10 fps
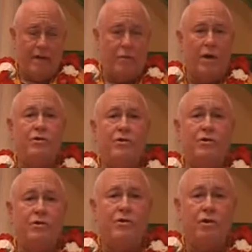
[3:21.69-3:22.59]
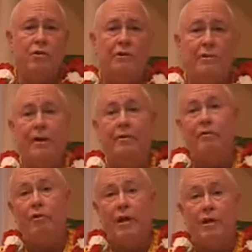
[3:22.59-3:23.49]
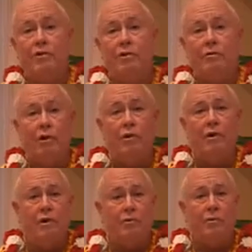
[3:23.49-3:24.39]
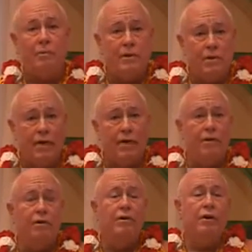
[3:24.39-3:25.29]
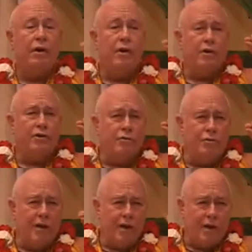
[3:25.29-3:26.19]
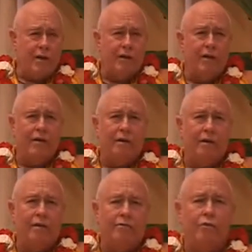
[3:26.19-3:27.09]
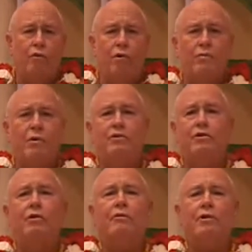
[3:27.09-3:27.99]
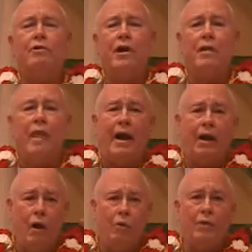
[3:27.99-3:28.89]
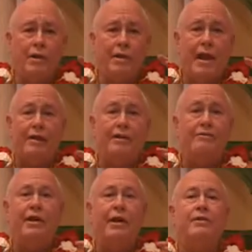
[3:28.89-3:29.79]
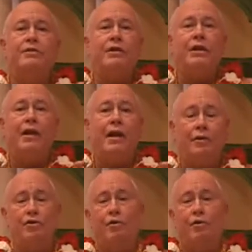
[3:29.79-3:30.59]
He wants us to serve him. And for each devotee, there's a particular, unique form of service that only that living entity can